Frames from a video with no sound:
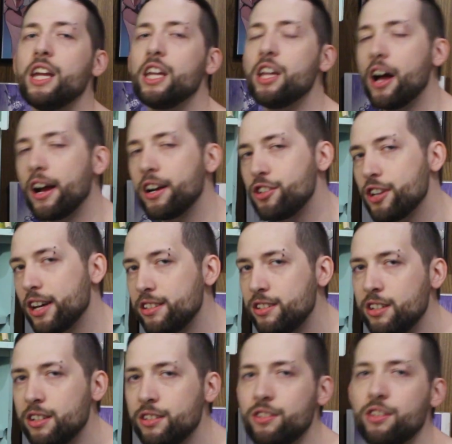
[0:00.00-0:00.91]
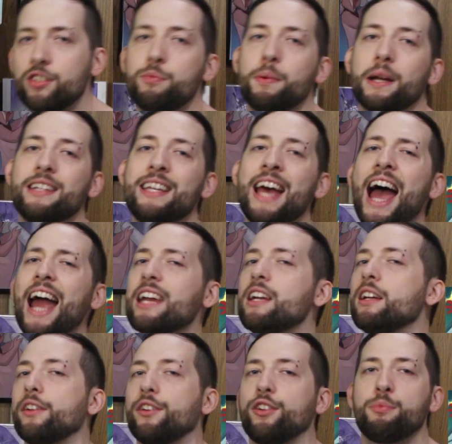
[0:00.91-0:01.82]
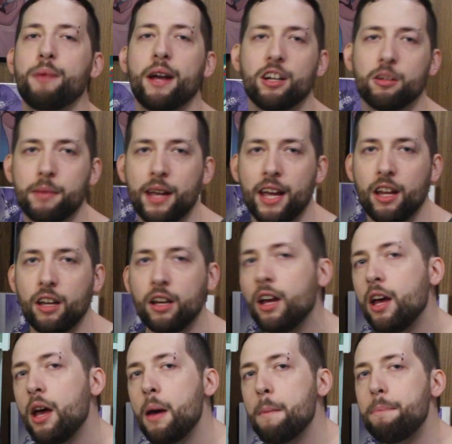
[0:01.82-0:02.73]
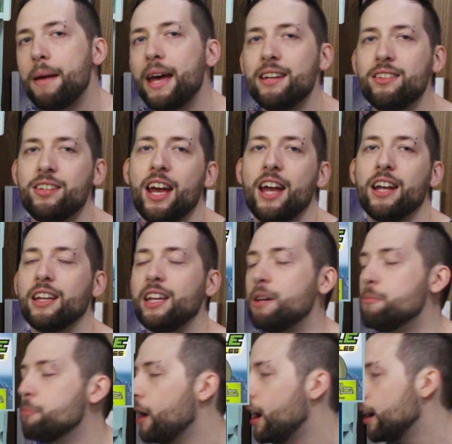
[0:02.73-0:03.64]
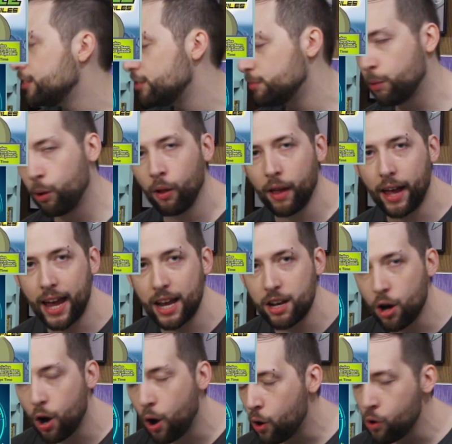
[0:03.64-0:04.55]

Young Justice, The Spectacular Spider-Man, Ben 10, Kim Possible, and a